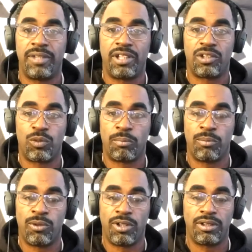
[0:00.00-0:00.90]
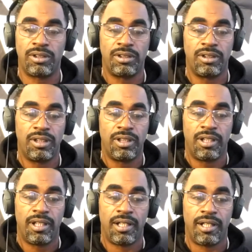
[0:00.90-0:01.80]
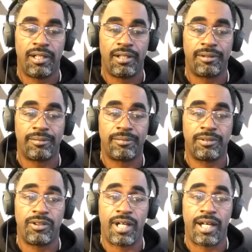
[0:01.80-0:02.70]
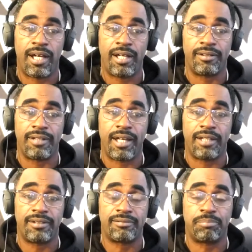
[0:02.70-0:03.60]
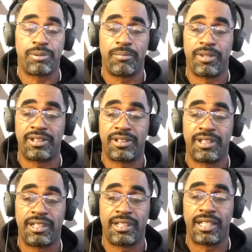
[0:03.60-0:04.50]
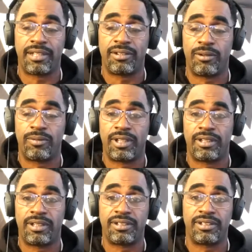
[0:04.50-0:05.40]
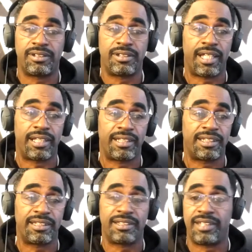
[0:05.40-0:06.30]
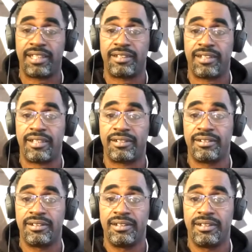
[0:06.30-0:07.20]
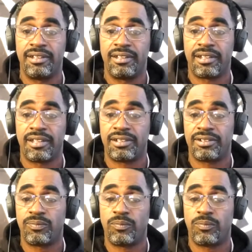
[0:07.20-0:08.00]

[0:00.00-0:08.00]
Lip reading: It just made us work more. I pretty much said like, this is like, let's get this thing done because